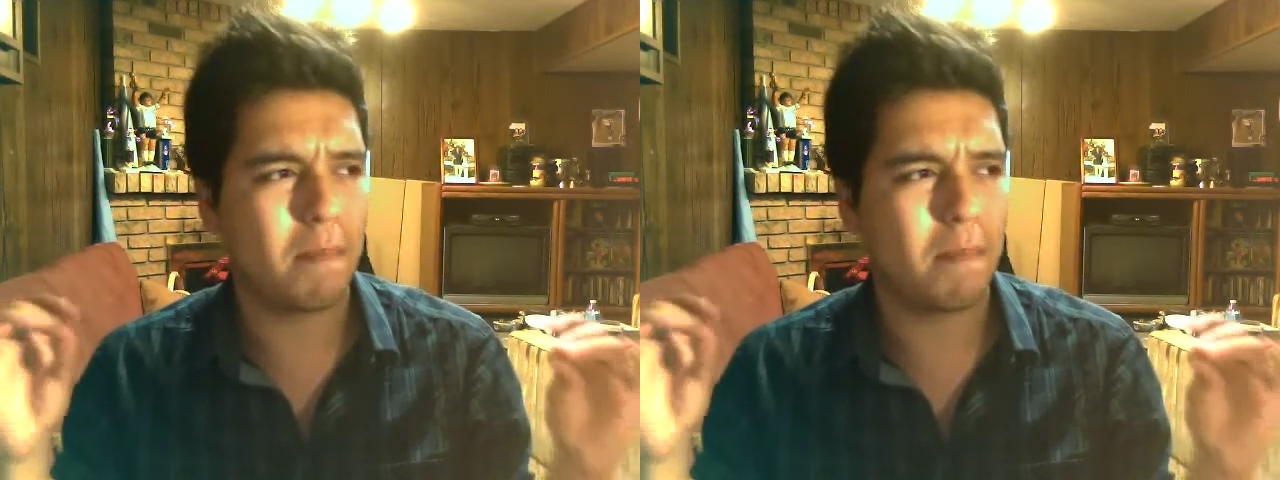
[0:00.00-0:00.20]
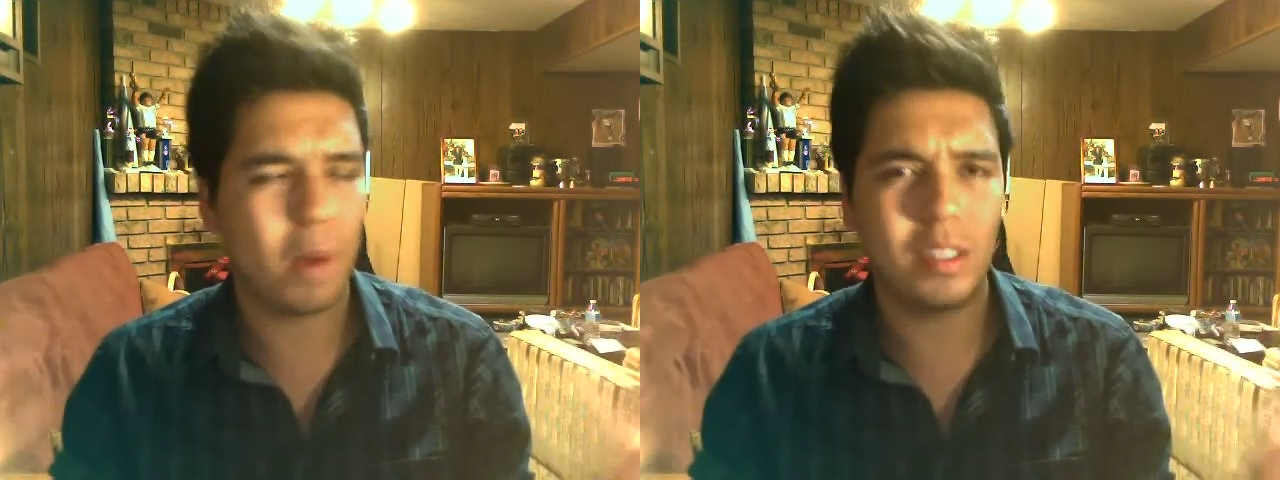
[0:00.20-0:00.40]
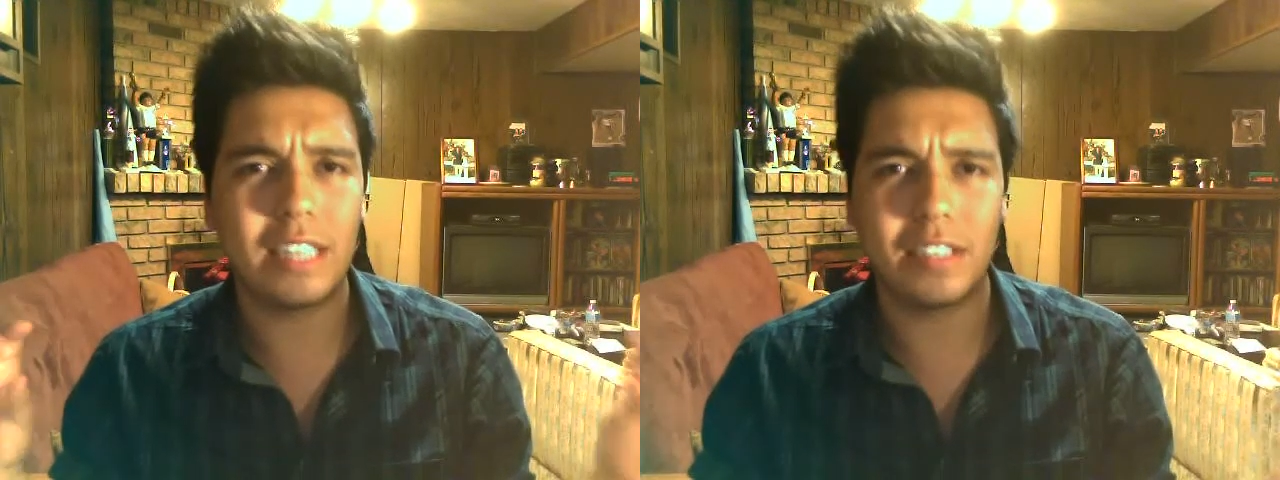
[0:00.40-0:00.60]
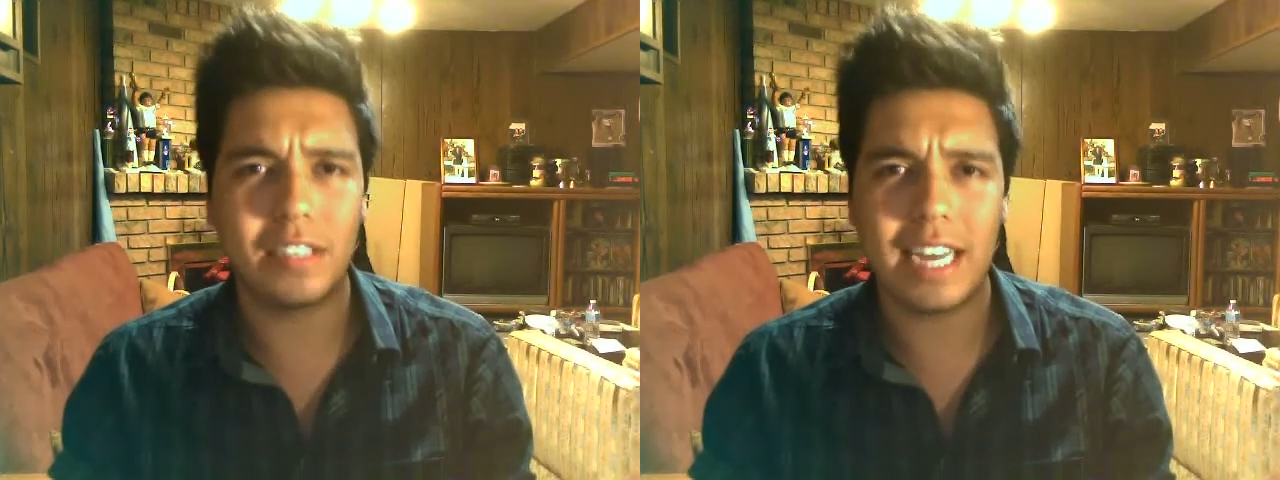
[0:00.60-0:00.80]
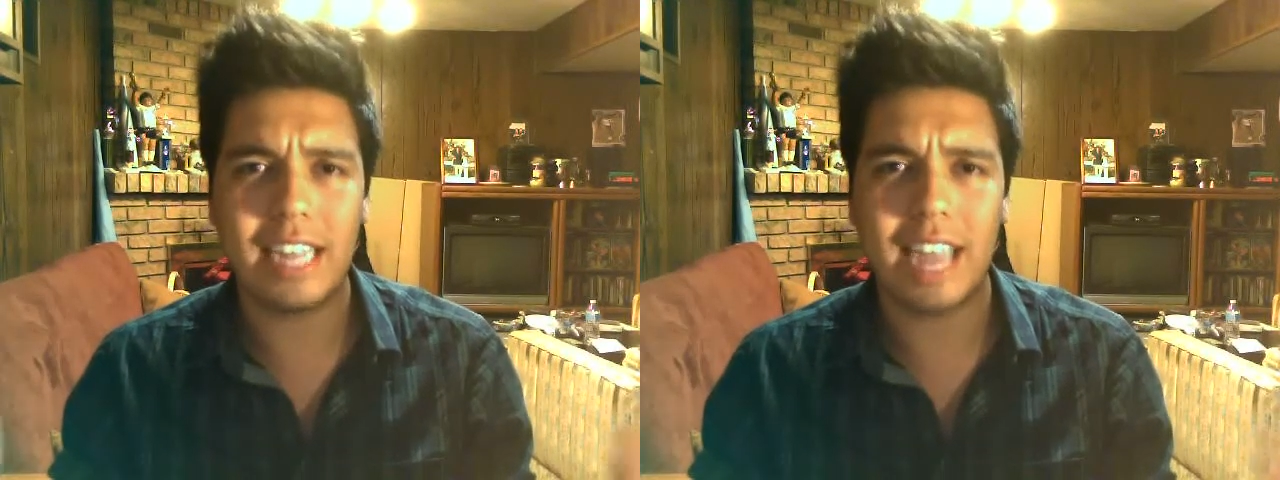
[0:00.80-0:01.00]
most
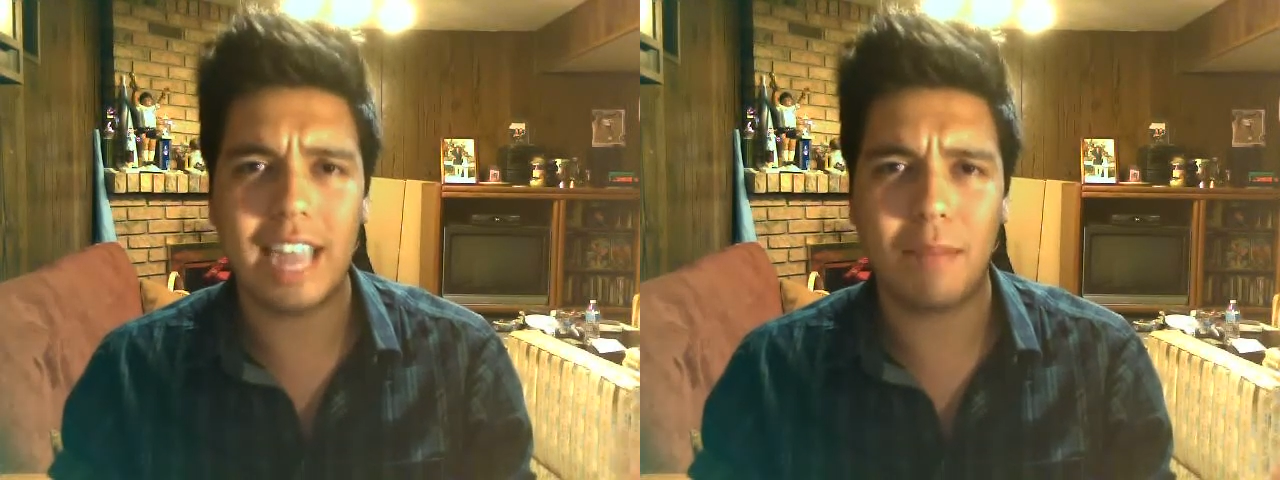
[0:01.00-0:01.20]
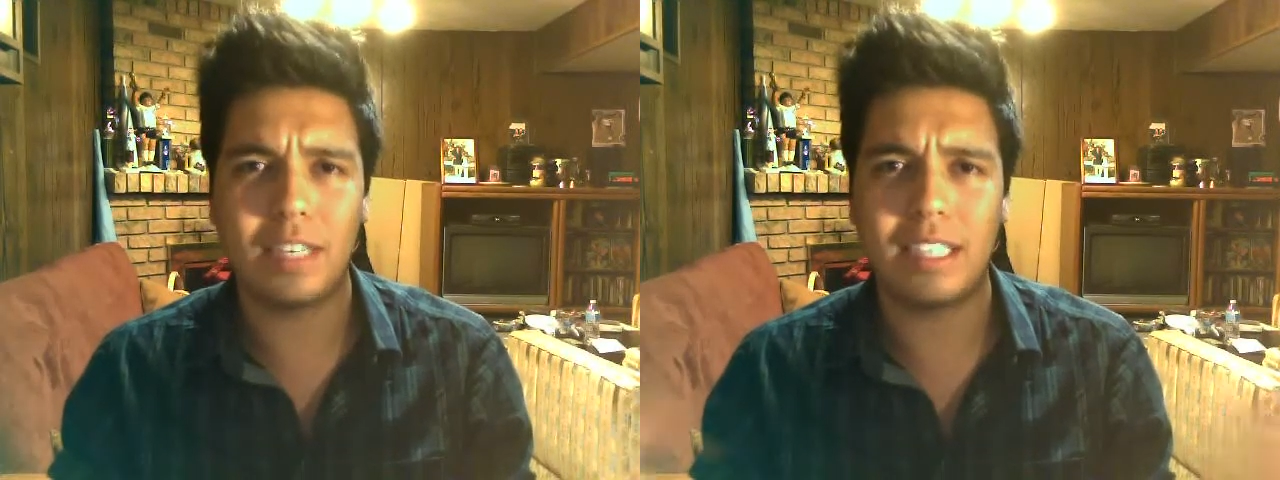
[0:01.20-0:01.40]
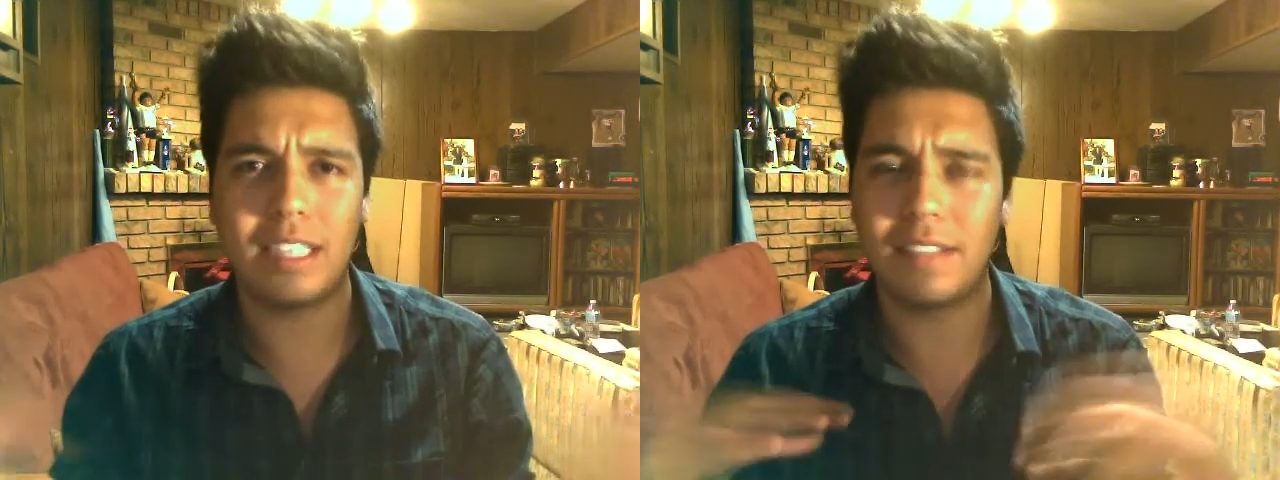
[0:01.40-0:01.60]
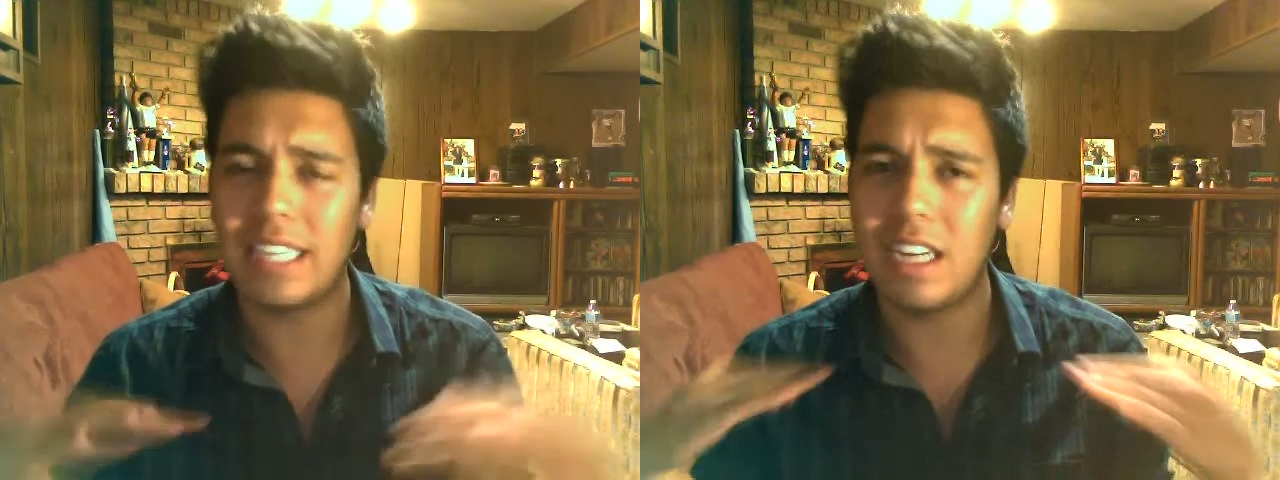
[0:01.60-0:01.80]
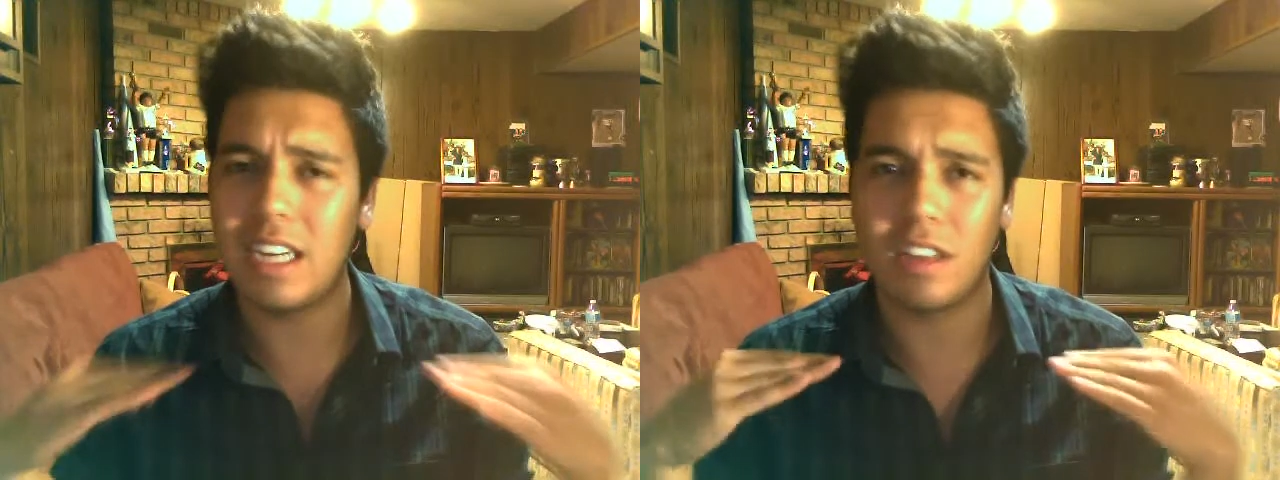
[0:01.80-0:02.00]
entertaining tap routines I've
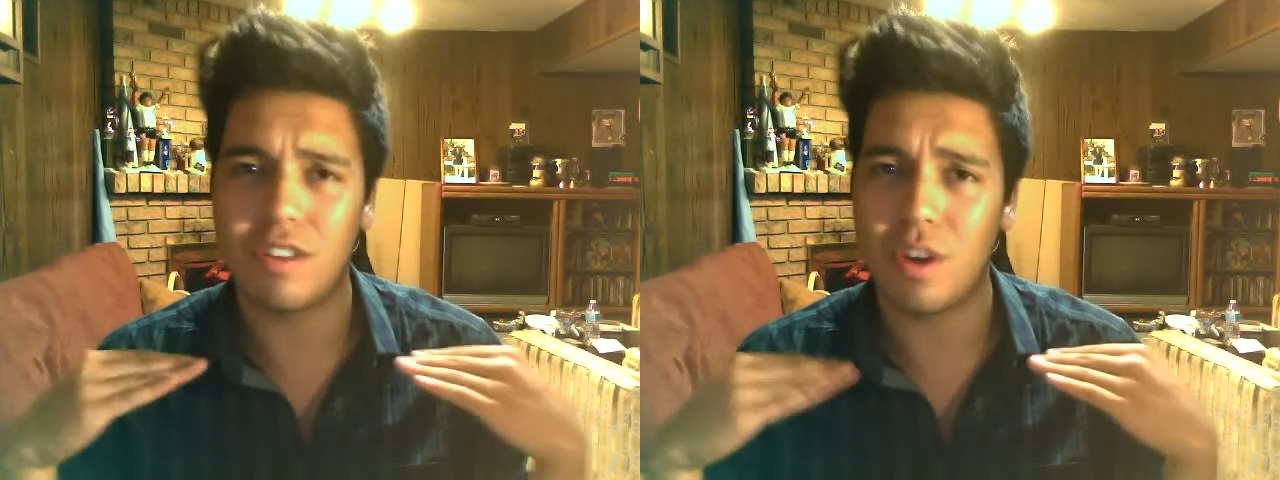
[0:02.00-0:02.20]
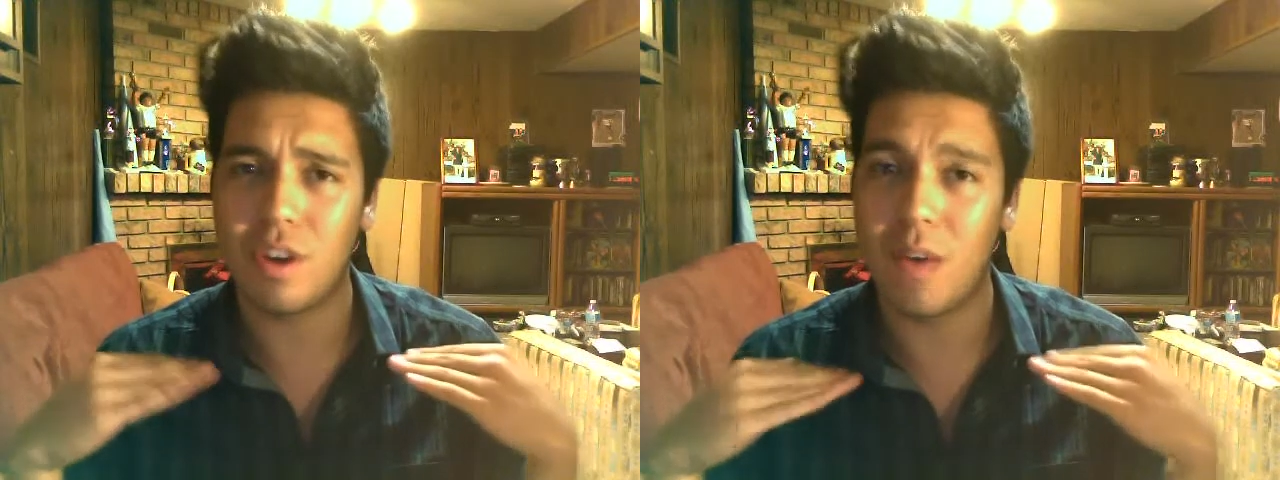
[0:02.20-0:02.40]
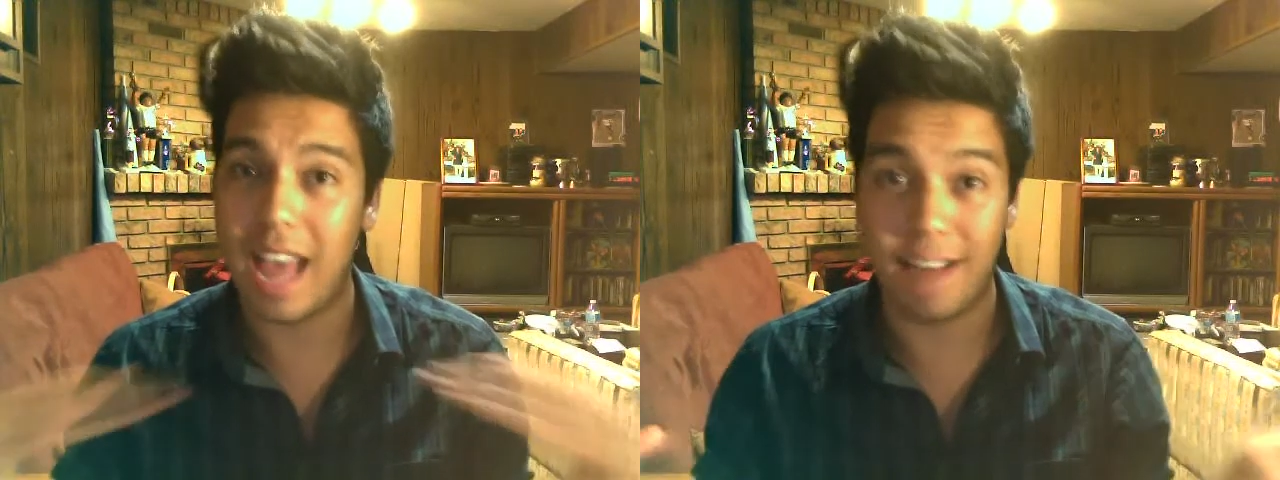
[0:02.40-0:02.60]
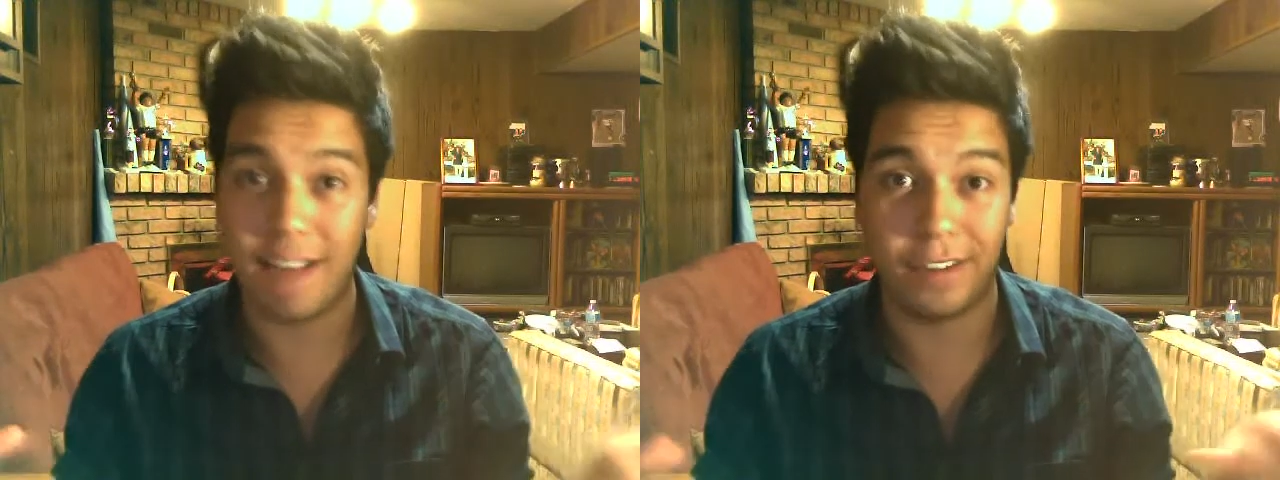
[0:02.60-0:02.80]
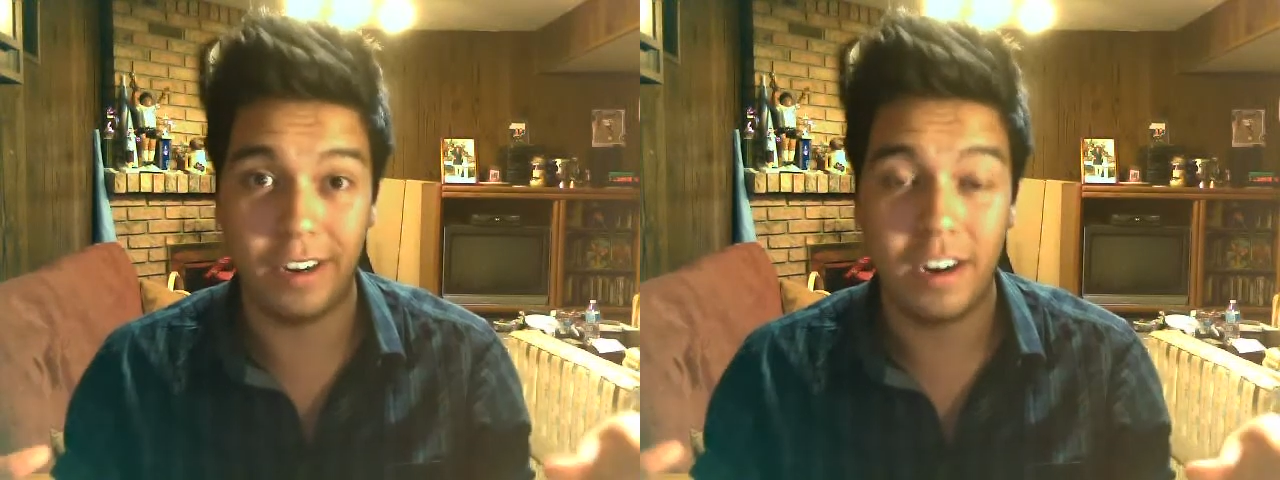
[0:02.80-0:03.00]
seen on the show
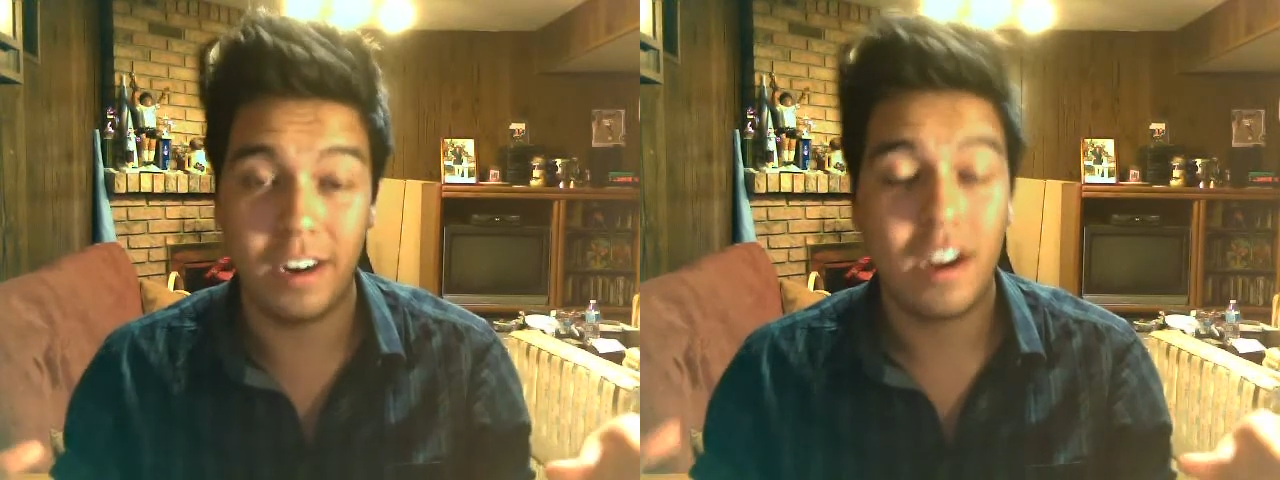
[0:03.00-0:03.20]
ever.